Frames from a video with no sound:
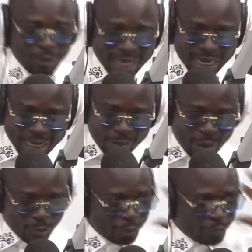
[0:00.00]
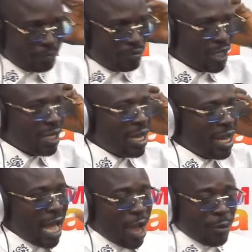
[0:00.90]
ye dey mamo.
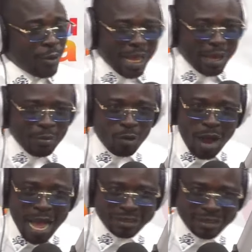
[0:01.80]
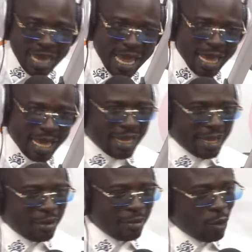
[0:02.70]
Ewie me wo ha se
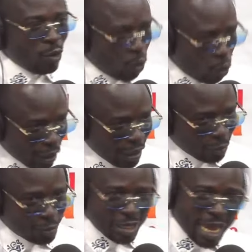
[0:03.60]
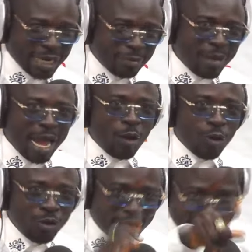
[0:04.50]
me wo good news e de ma
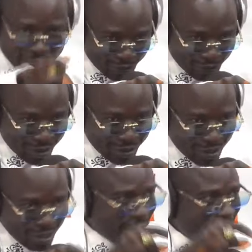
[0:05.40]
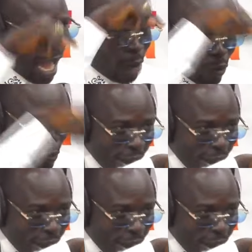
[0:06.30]
Onua TV Akoma